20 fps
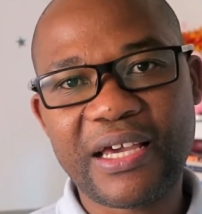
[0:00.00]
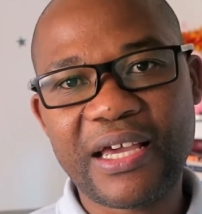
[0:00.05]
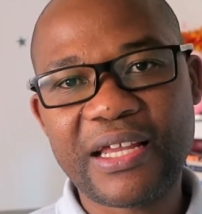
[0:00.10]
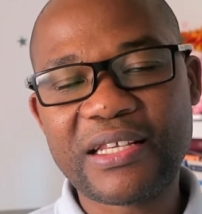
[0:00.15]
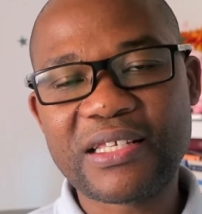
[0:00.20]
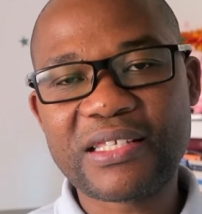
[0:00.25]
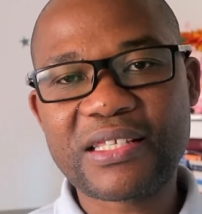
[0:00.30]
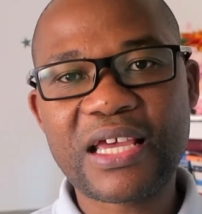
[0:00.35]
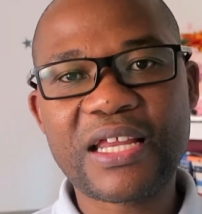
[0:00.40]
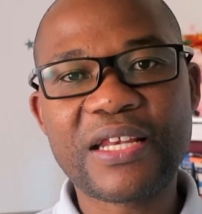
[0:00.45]
And
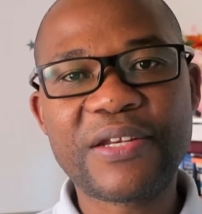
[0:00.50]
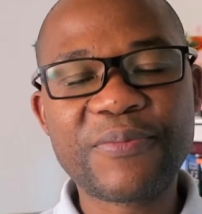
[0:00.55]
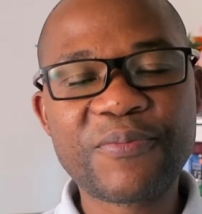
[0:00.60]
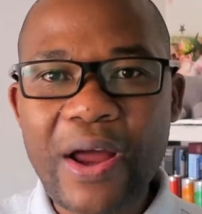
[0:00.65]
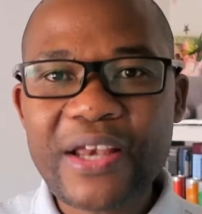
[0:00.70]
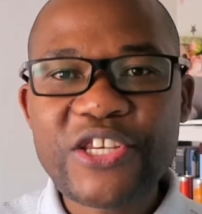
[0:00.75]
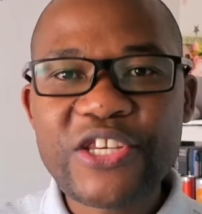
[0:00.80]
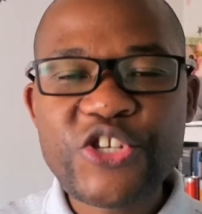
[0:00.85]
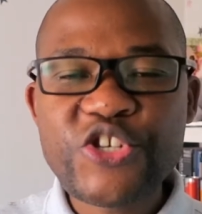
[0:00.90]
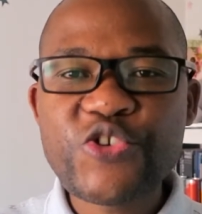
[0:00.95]
he said,
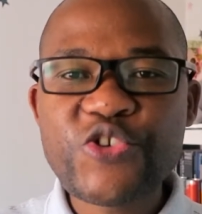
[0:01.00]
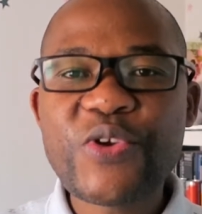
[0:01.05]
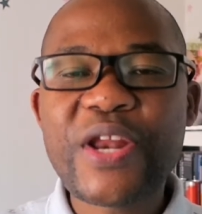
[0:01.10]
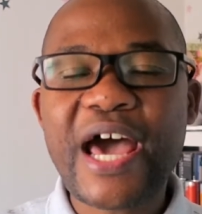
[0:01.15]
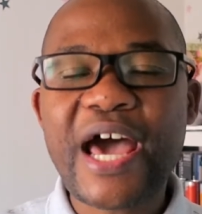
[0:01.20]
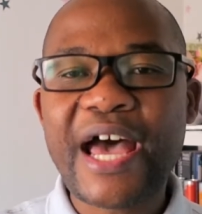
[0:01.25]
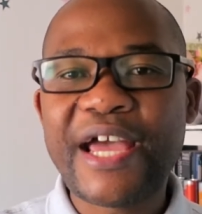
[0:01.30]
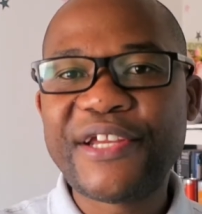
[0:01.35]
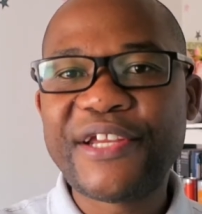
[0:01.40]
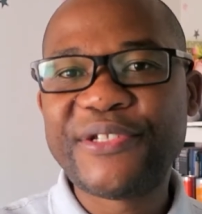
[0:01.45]
what should
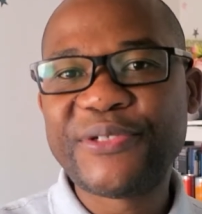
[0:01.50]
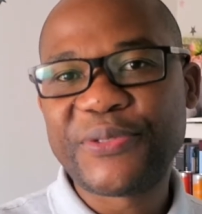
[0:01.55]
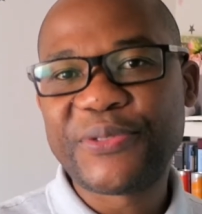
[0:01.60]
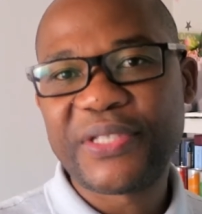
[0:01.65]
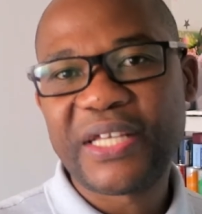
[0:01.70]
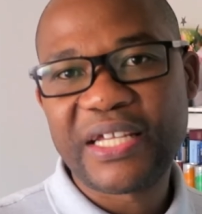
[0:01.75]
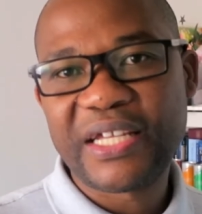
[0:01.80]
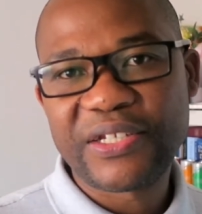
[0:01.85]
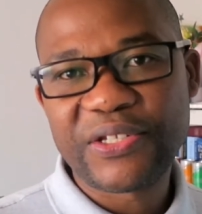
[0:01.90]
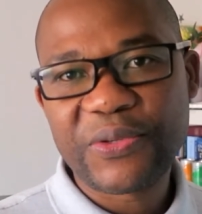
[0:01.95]
I do
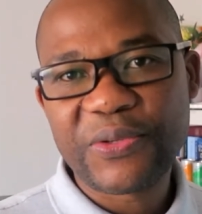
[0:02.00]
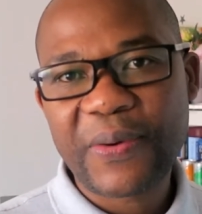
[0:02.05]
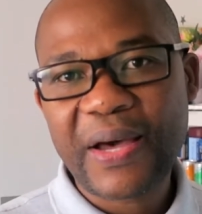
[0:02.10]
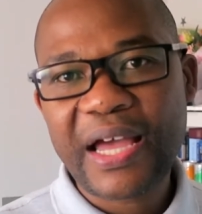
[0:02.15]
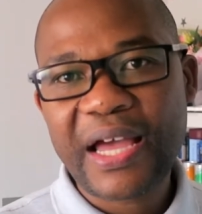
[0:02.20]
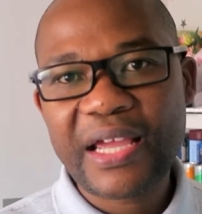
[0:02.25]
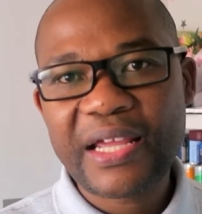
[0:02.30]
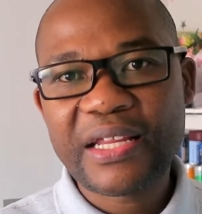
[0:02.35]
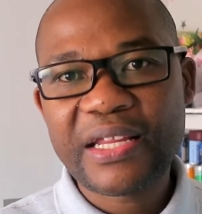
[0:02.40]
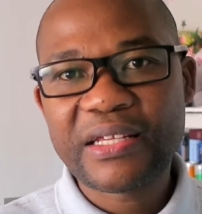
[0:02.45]
then? Do
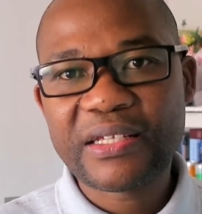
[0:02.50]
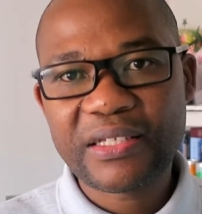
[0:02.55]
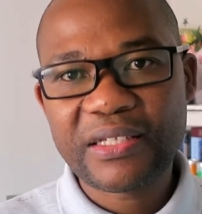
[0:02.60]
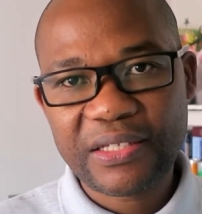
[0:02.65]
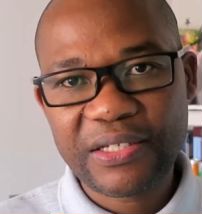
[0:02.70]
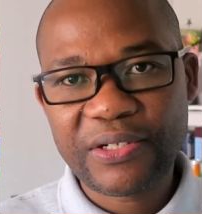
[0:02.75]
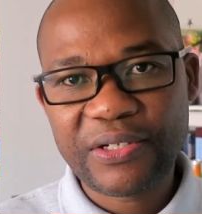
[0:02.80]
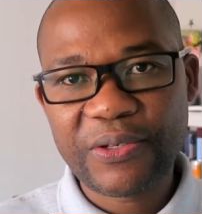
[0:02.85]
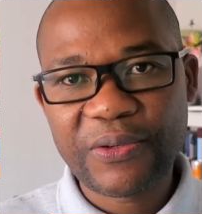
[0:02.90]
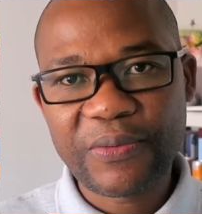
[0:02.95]
I,
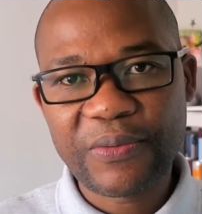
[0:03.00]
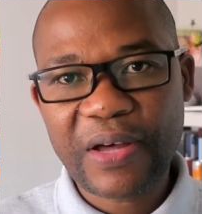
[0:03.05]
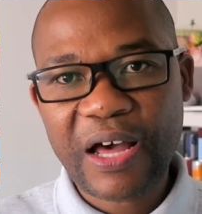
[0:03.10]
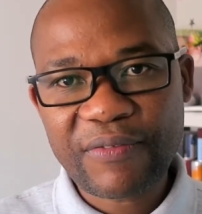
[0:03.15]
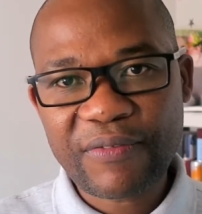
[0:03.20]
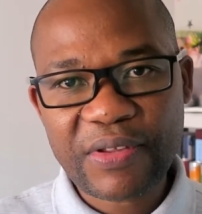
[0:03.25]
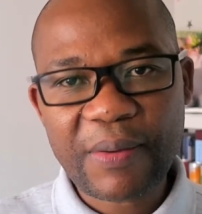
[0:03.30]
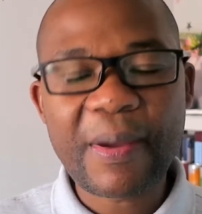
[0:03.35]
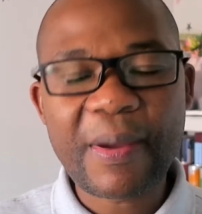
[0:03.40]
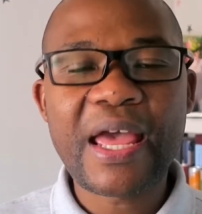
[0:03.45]

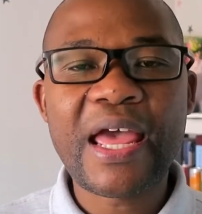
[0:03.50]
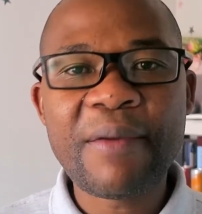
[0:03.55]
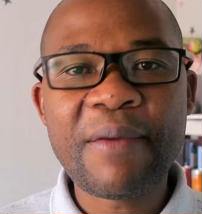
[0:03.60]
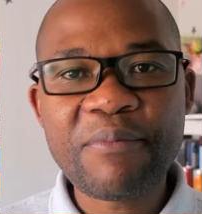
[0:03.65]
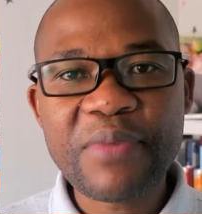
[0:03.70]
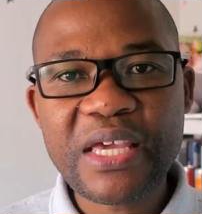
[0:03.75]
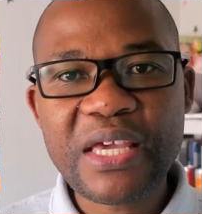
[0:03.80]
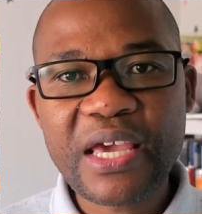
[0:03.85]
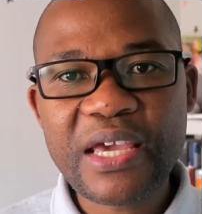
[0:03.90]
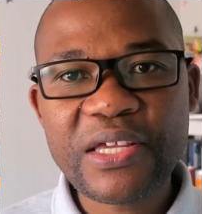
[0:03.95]
after my
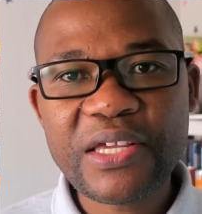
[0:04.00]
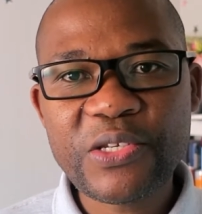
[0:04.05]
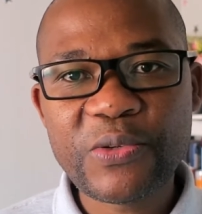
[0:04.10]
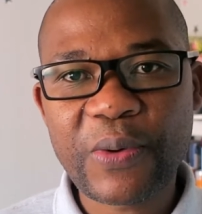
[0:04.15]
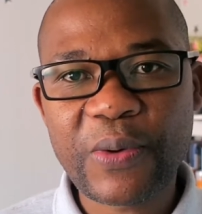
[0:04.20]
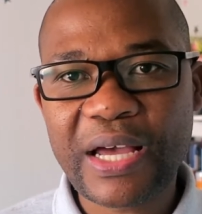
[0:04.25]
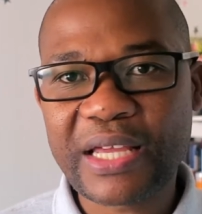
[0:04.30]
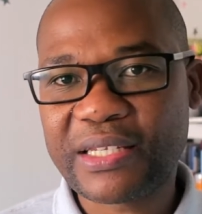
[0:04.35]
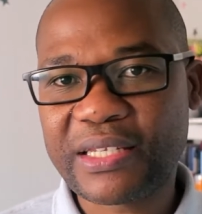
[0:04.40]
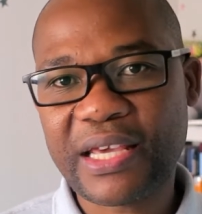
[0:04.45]
MBA,
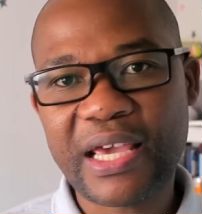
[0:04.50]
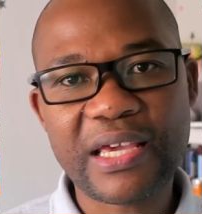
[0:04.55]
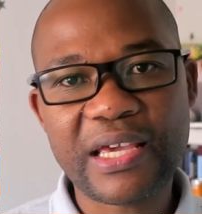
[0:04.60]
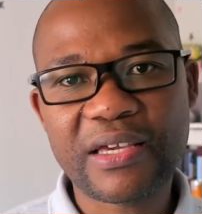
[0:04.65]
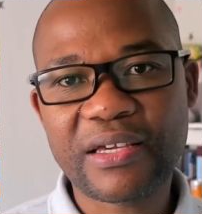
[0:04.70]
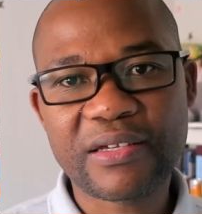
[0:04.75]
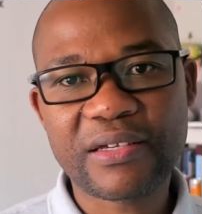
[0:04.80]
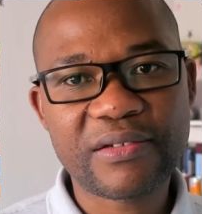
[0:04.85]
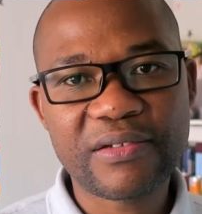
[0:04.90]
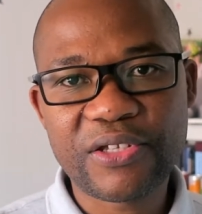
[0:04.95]
do I
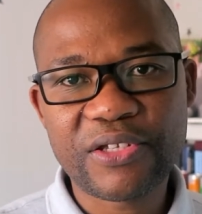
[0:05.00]
take,